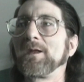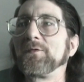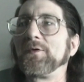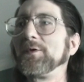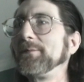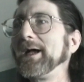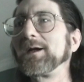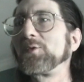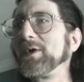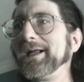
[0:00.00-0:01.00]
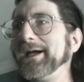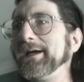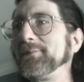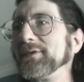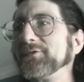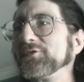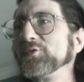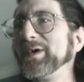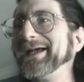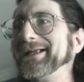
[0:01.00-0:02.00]
So no matter what happens, you
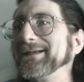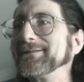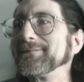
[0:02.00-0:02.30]
win.